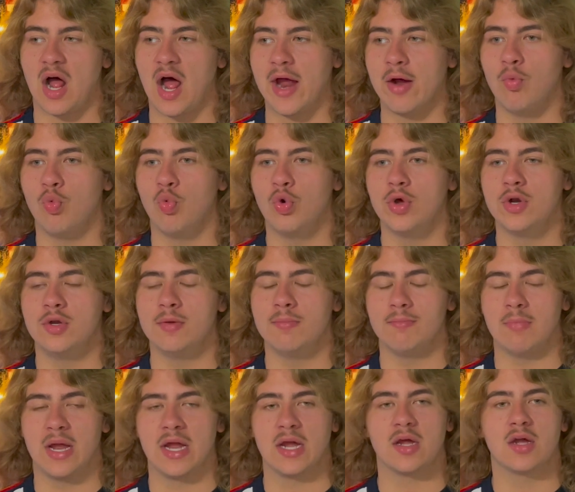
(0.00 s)
I
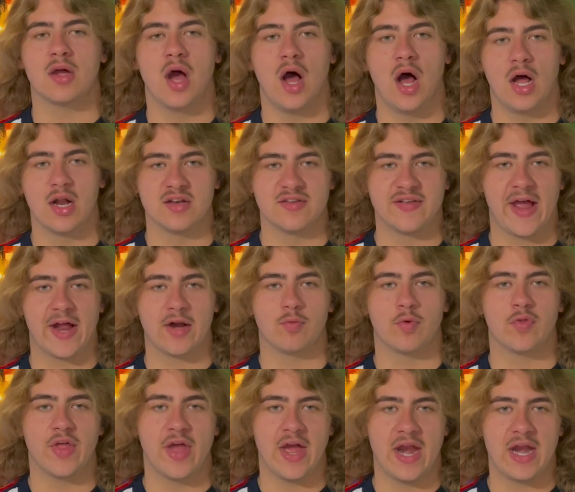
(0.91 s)
wouldn't make contact
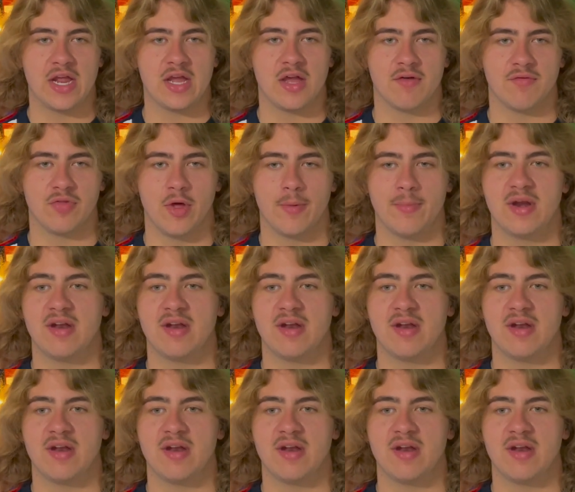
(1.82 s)
with any of them.